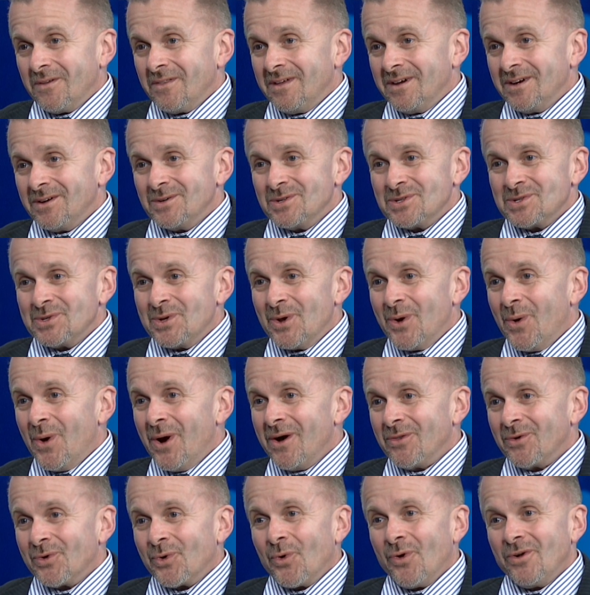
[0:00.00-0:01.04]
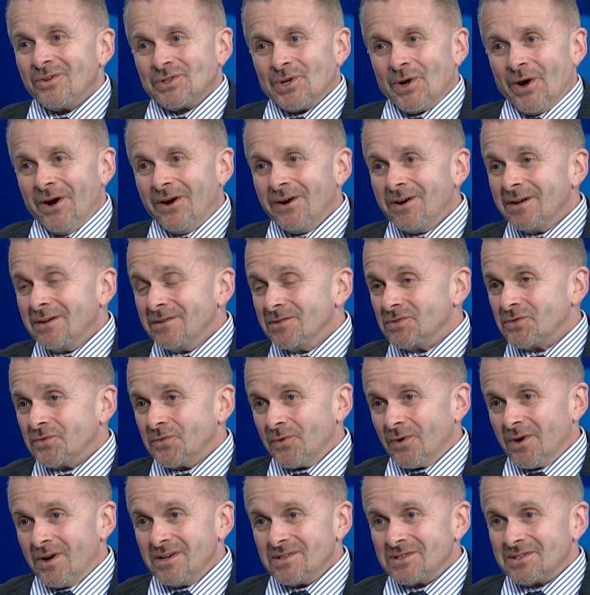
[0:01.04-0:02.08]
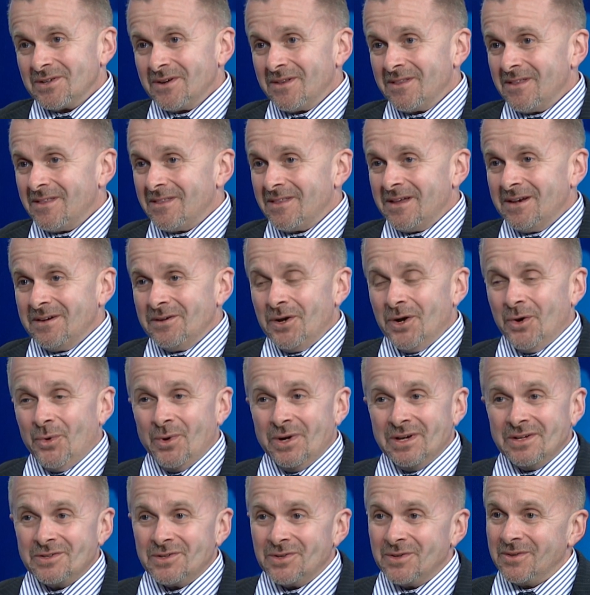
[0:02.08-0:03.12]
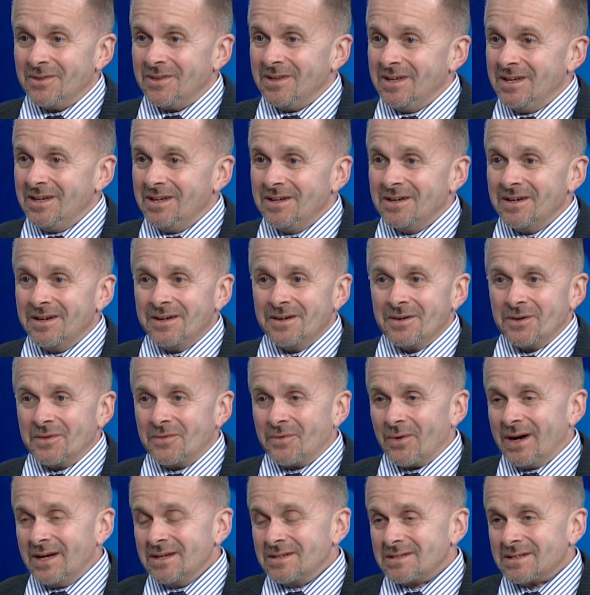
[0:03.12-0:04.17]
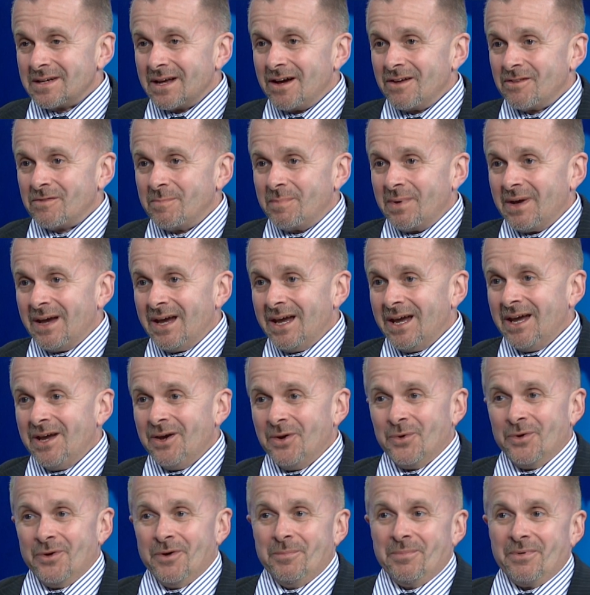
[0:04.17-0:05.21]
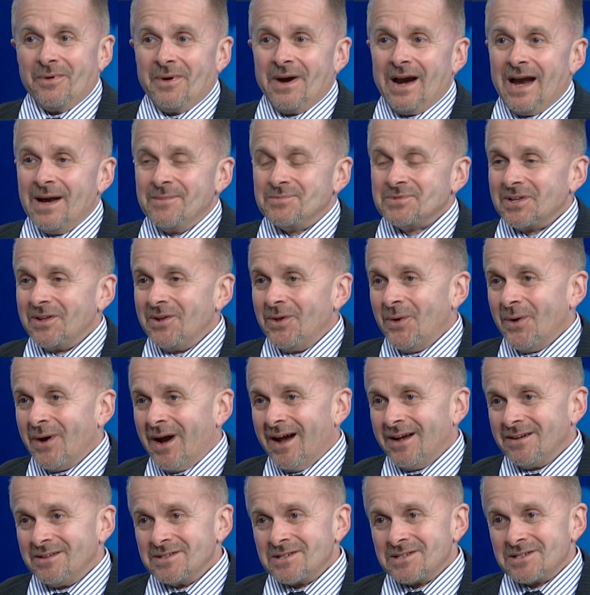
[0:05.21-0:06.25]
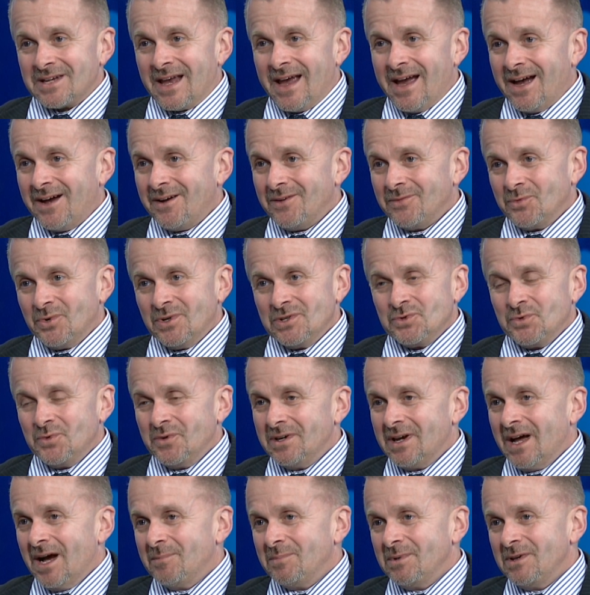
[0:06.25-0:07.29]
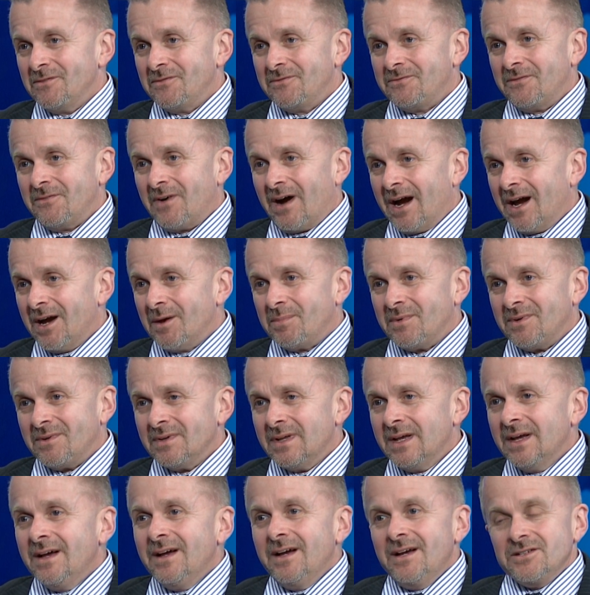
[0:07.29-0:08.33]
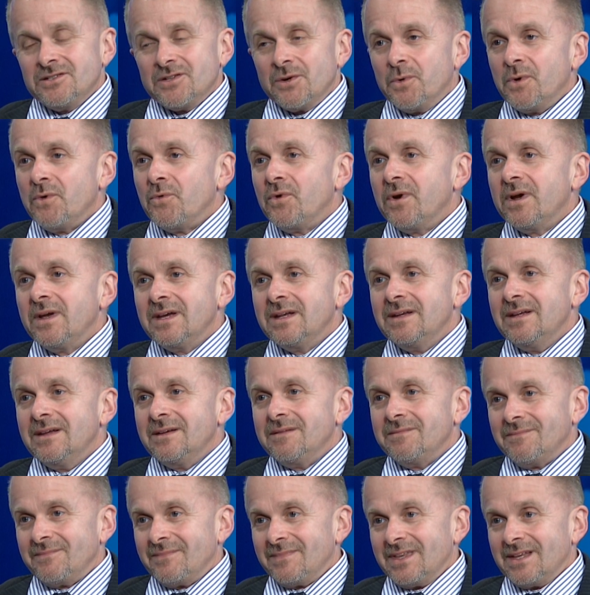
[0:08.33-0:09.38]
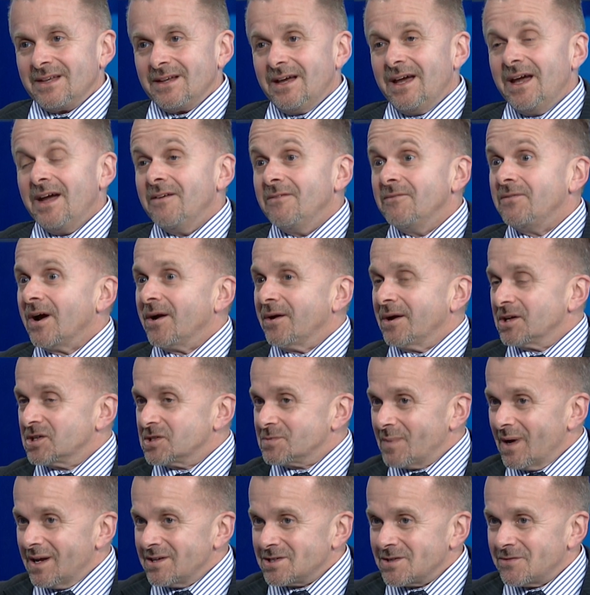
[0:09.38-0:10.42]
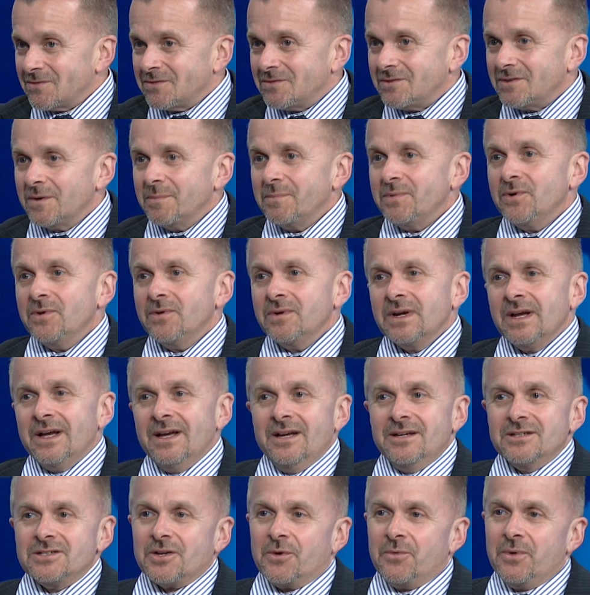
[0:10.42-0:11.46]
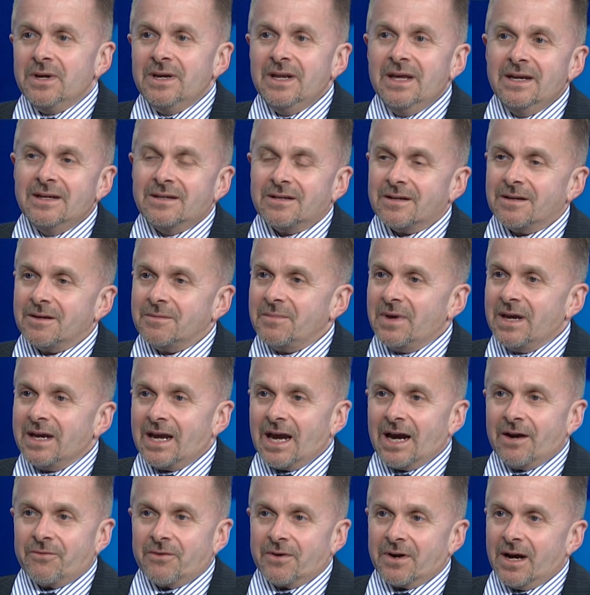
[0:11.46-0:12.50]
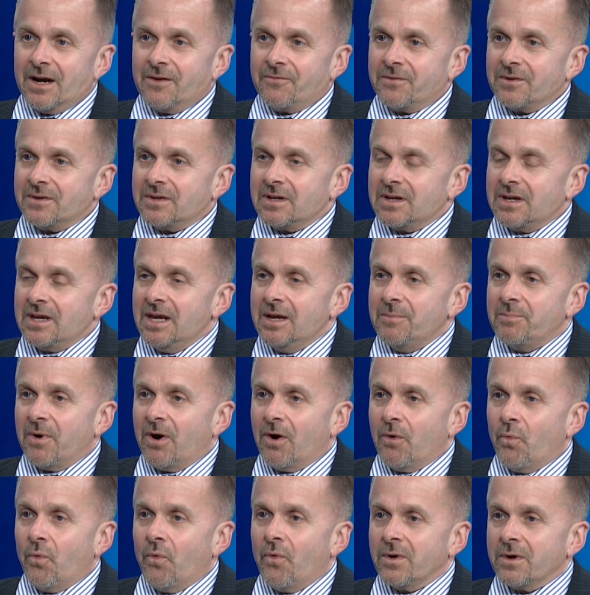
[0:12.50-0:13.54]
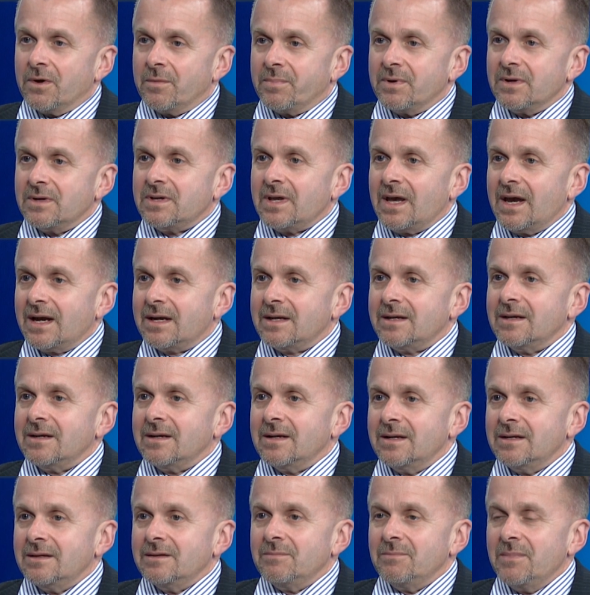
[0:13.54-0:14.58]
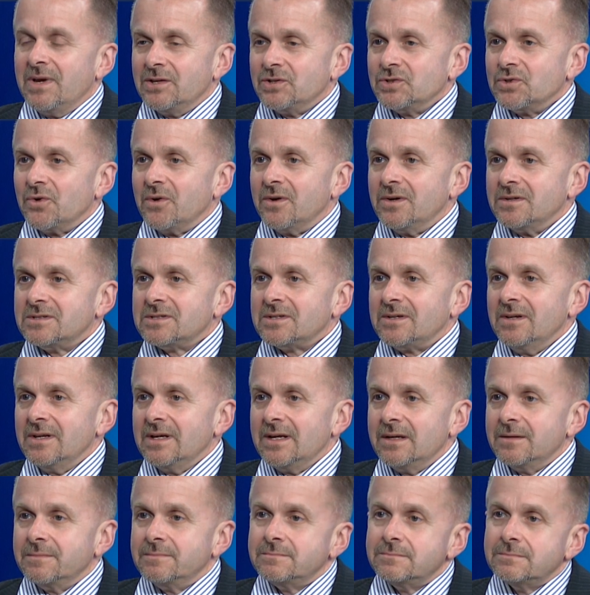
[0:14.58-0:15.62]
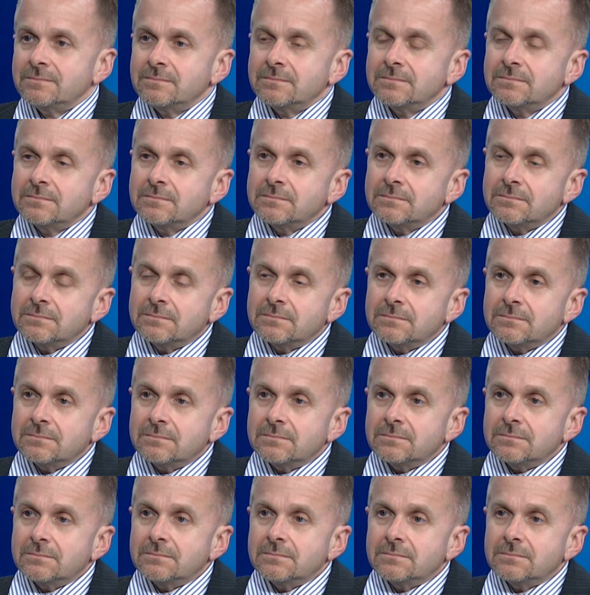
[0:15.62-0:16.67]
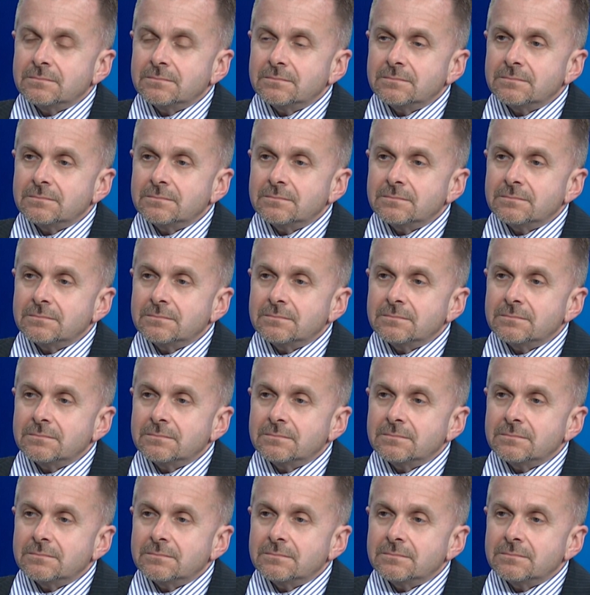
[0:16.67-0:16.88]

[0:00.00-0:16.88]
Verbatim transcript: There is no other alternatives for us other than going to the uh, Great South Bay or perhaps the Long Island Sound, which would not be viable. So we really very expensive need to try to do and very expensive to boot. So we need to make every effort to keep our water protected and make sure it's clean. And our aquifers, uh, are